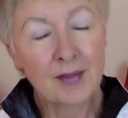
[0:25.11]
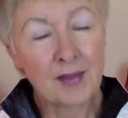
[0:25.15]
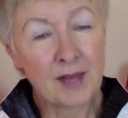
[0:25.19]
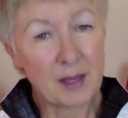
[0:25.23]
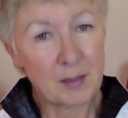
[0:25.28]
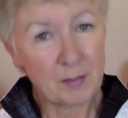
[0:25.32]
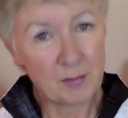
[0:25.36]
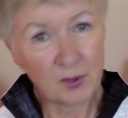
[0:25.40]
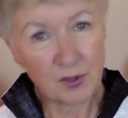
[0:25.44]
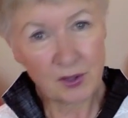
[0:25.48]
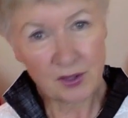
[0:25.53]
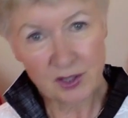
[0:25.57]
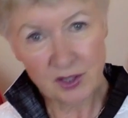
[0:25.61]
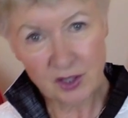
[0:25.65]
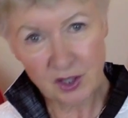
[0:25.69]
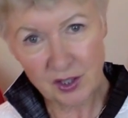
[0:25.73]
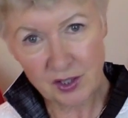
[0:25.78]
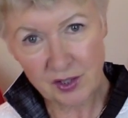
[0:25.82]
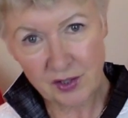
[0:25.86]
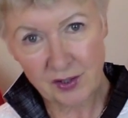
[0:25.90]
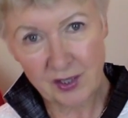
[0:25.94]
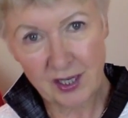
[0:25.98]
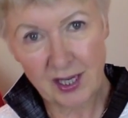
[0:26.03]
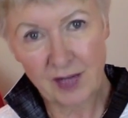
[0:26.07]
That book has
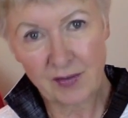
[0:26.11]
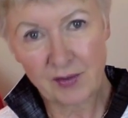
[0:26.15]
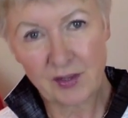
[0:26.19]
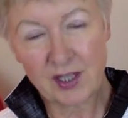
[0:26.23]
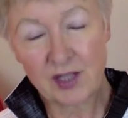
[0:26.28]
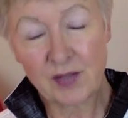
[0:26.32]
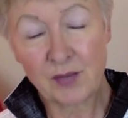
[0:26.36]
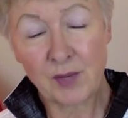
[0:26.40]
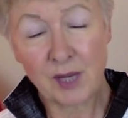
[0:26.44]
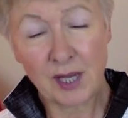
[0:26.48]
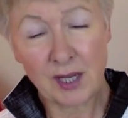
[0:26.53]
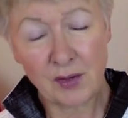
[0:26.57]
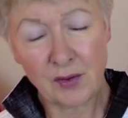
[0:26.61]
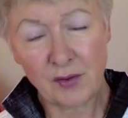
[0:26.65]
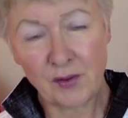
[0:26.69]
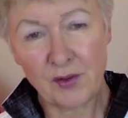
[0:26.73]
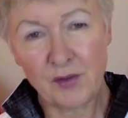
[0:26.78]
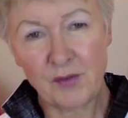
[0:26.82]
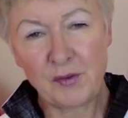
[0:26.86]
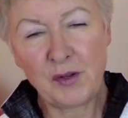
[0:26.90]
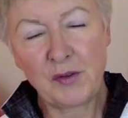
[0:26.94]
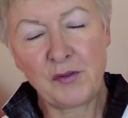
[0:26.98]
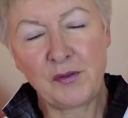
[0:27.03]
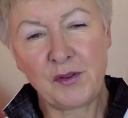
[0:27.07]
just gone out this week on
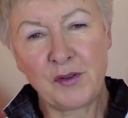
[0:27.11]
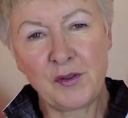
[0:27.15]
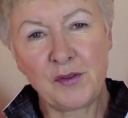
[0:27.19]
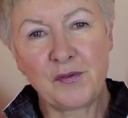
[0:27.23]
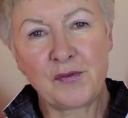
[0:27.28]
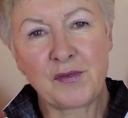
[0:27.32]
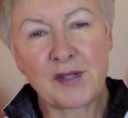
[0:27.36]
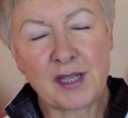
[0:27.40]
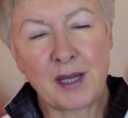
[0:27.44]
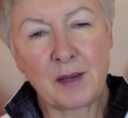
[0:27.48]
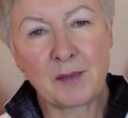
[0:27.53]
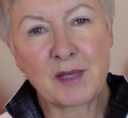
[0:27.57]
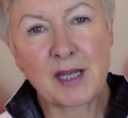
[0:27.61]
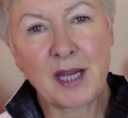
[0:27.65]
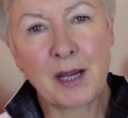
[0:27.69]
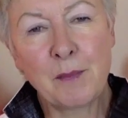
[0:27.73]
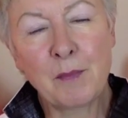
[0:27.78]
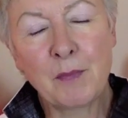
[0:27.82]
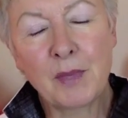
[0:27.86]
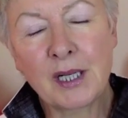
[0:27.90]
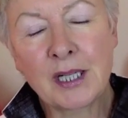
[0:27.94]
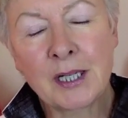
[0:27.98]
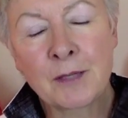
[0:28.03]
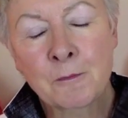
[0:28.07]
the 5th of
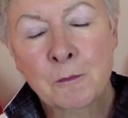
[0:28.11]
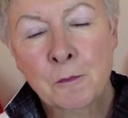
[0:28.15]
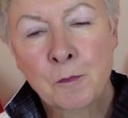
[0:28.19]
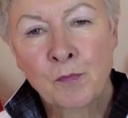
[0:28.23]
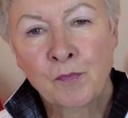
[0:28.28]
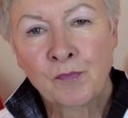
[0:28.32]
September.